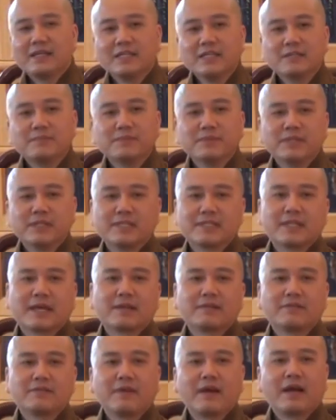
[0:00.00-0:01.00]
This
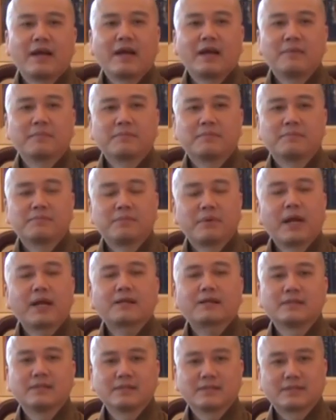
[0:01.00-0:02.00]
Bodhisattva
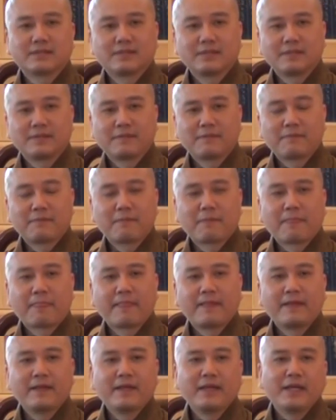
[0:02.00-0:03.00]
practice
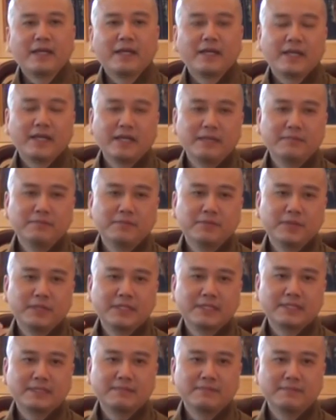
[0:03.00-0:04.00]
in
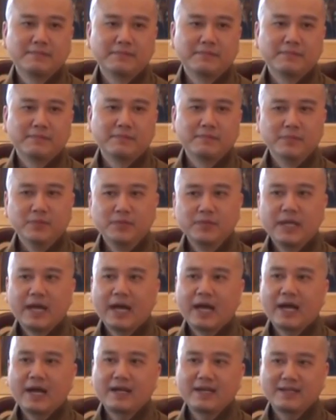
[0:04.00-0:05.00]
Buddhism,
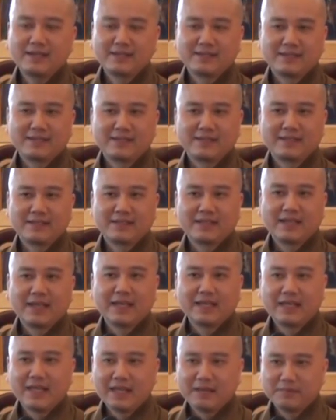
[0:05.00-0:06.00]
Buddha
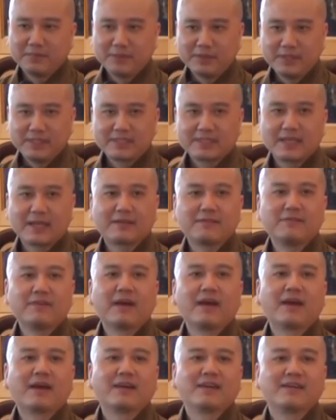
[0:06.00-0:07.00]
and then
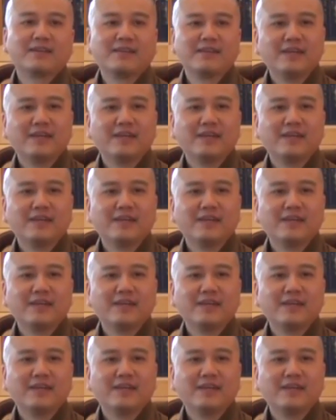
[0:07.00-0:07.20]
Bodhisattva.